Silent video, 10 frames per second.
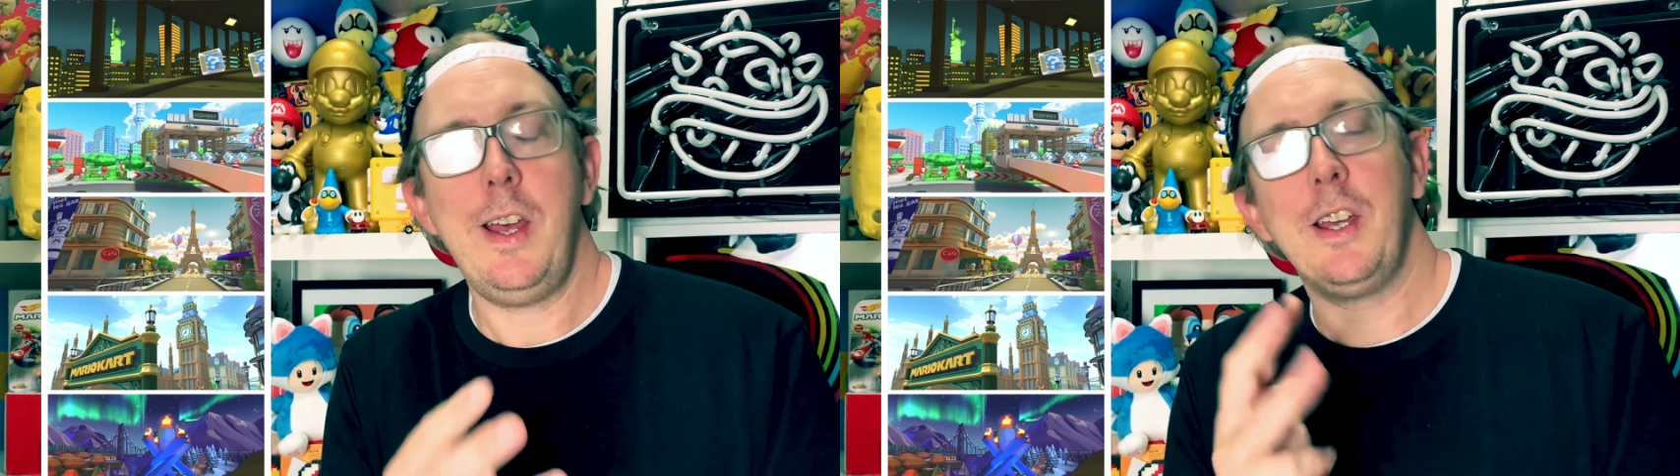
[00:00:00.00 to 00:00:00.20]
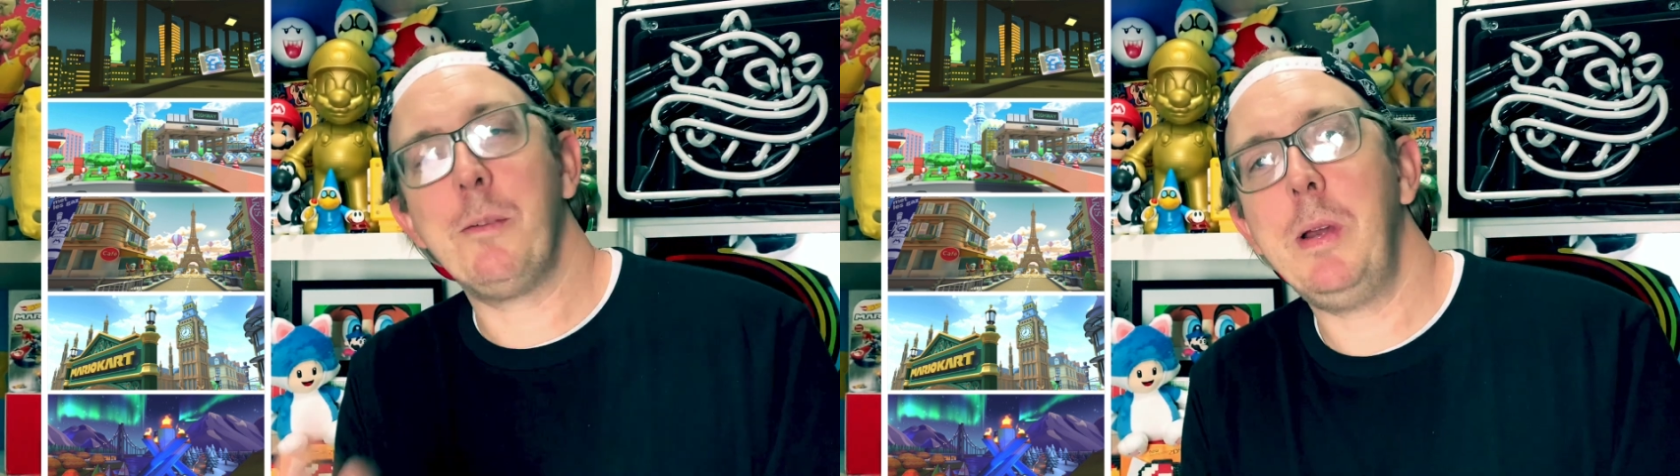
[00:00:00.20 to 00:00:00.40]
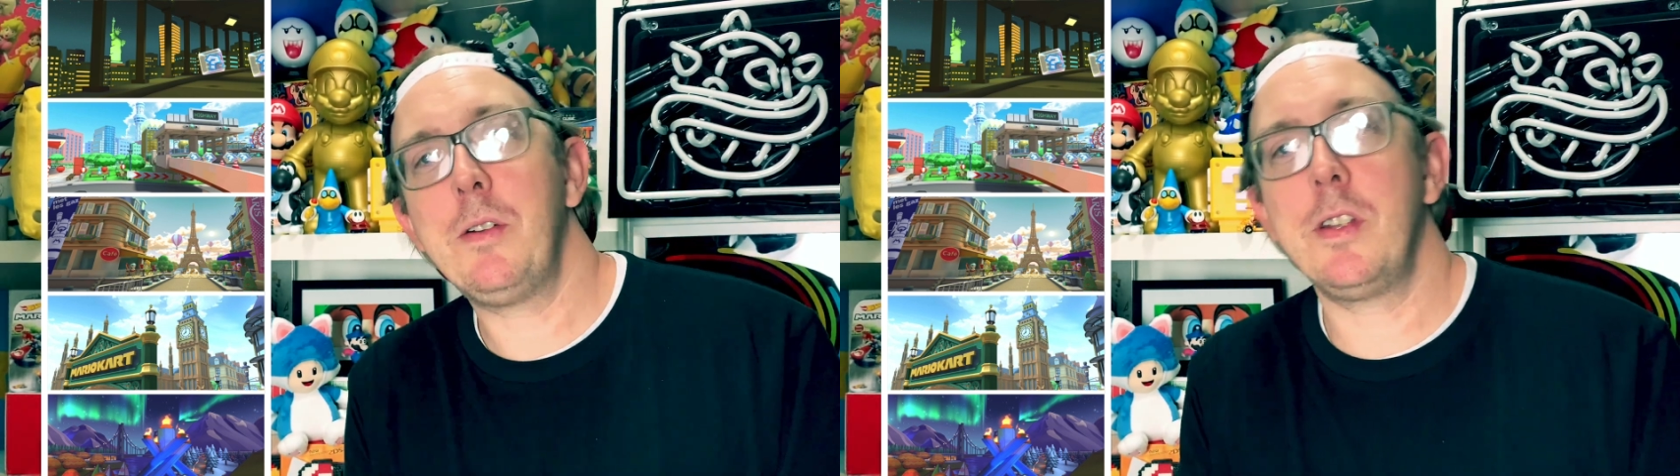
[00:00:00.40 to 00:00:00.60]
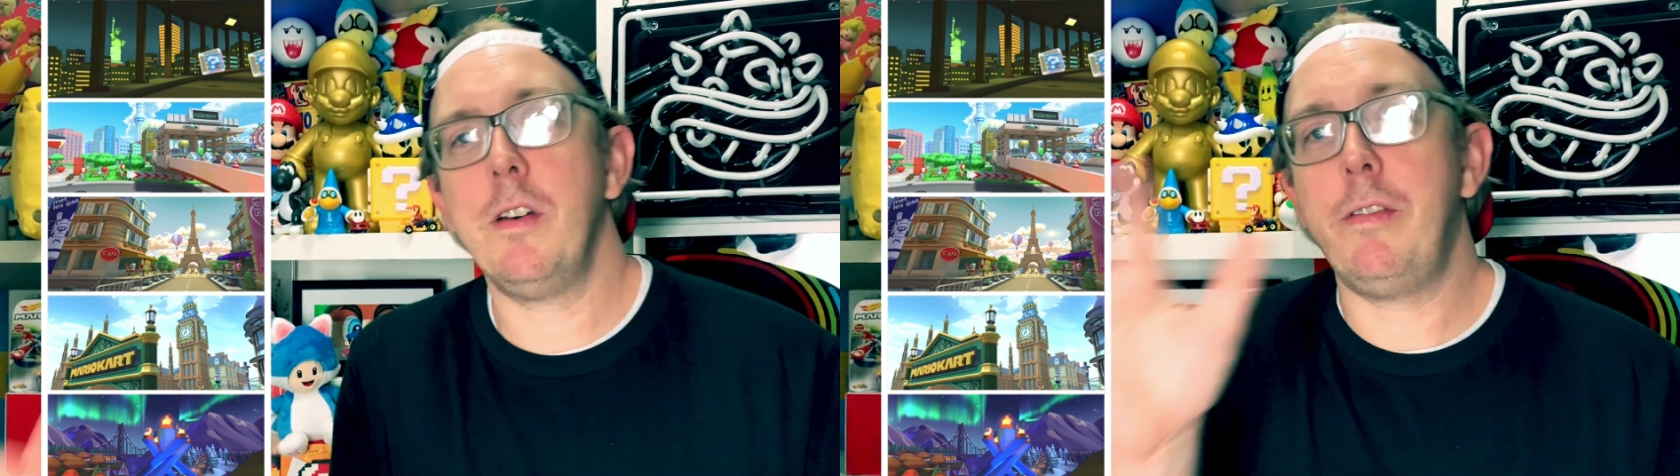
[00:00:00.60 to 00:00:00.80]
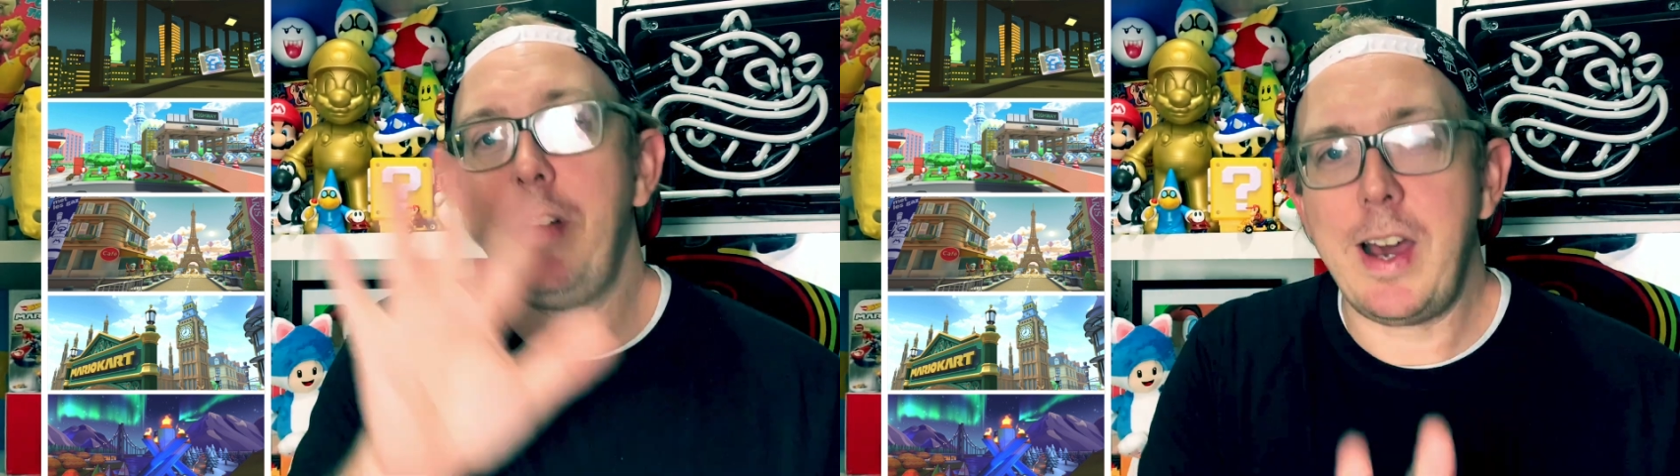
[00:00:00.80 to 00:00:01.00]
compared to the
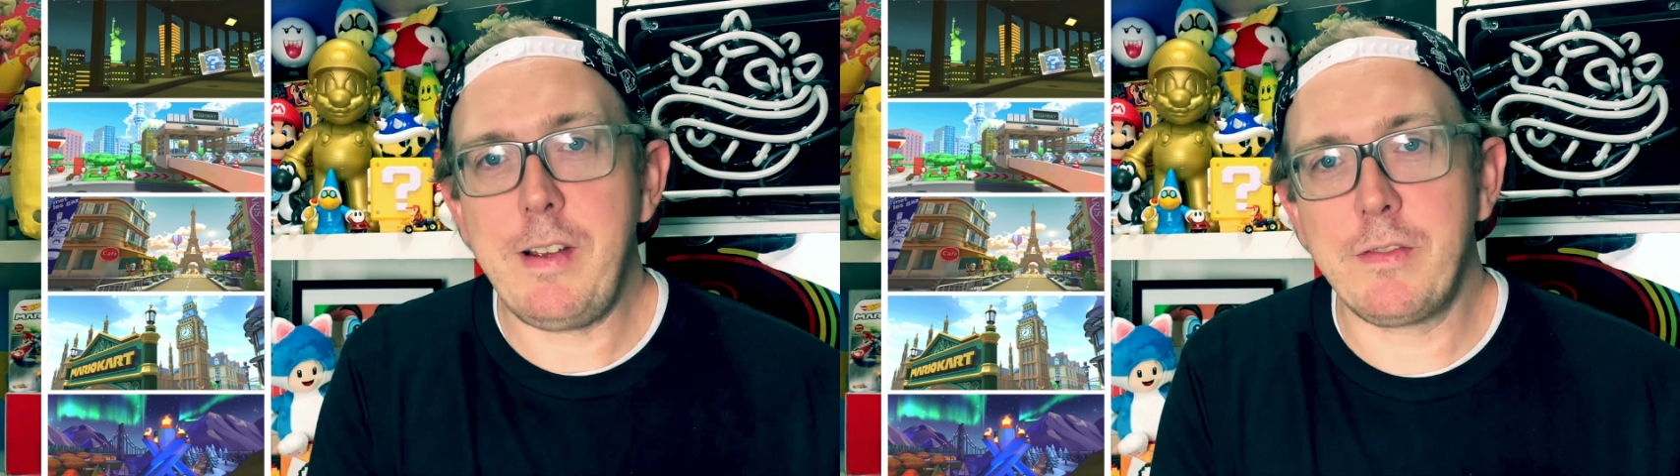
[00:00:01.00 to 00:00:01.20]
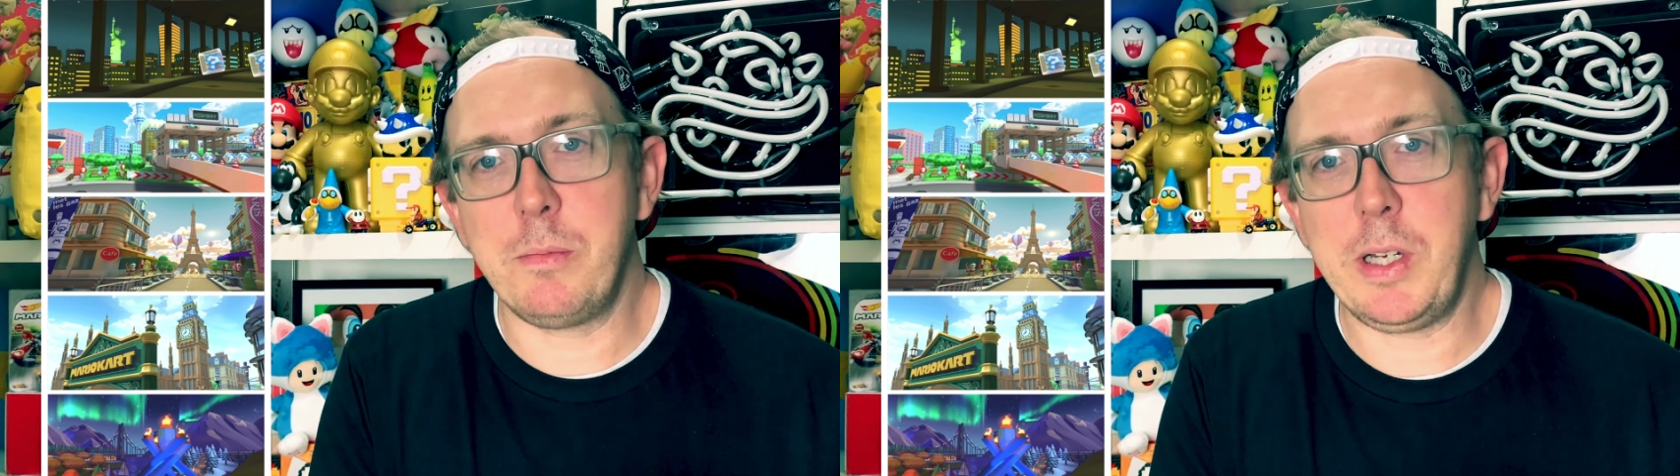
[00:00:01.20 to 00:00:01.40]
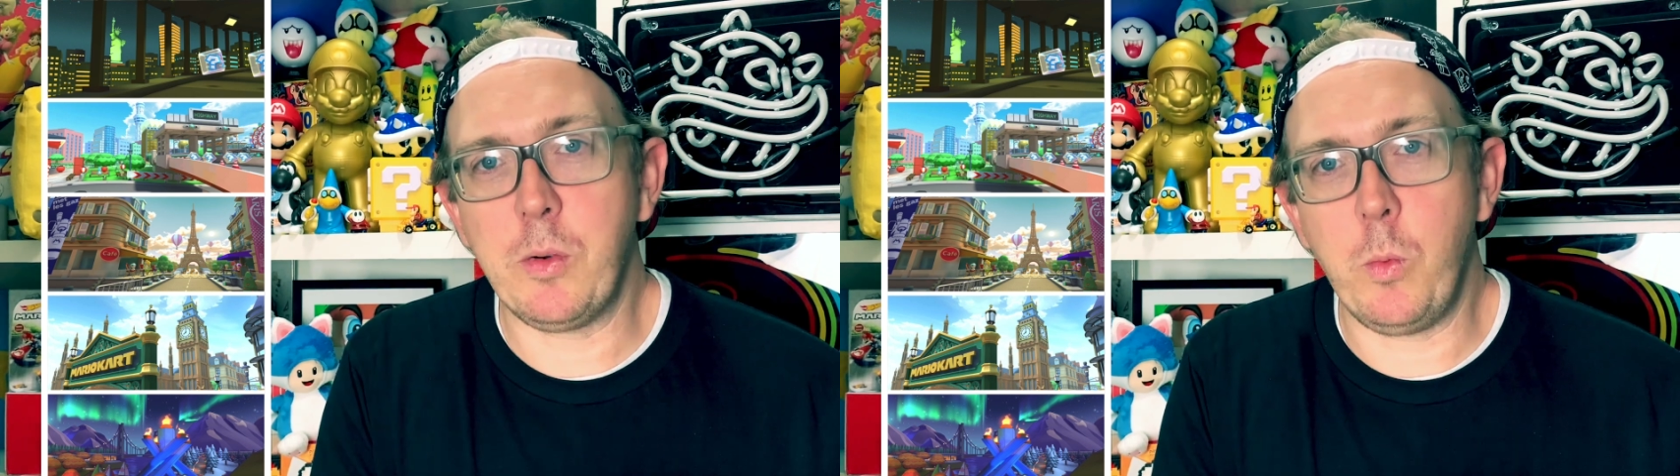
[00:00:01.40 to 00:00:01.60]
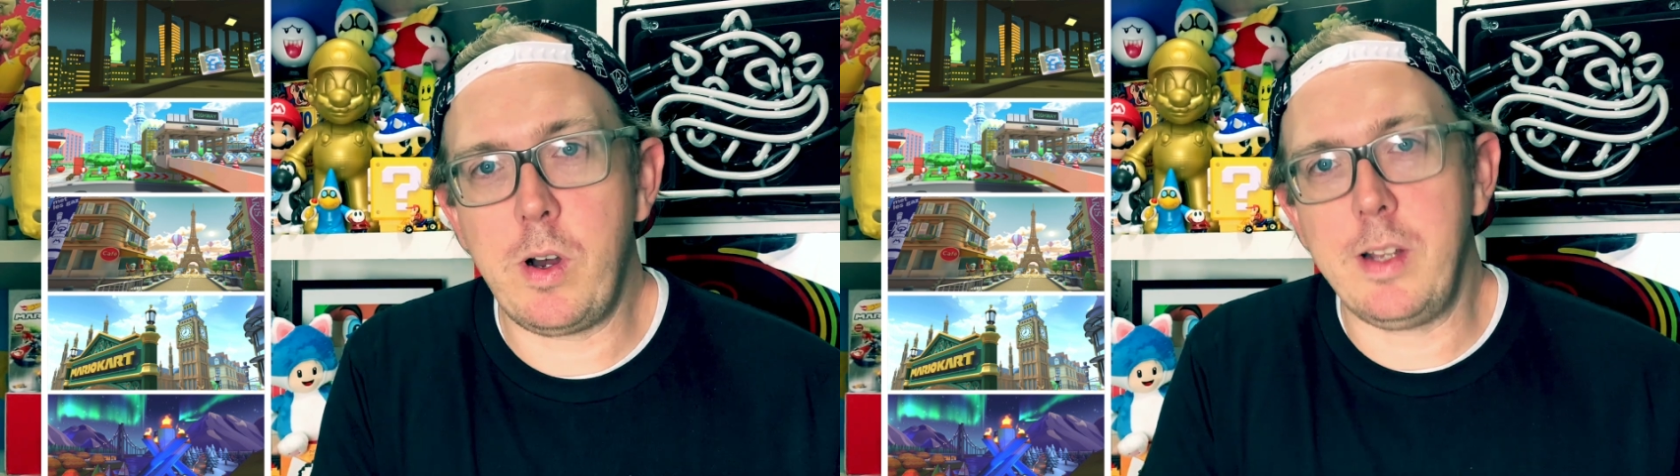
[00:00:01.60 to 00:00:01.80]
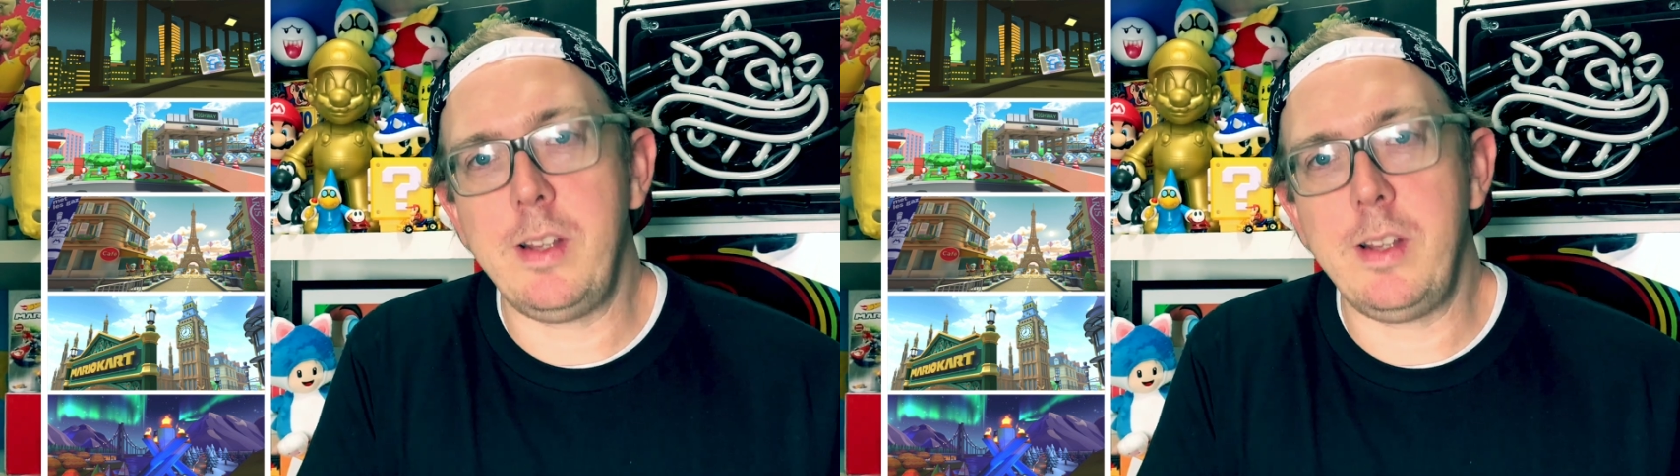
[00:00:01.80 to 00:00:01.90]
5 from year 1.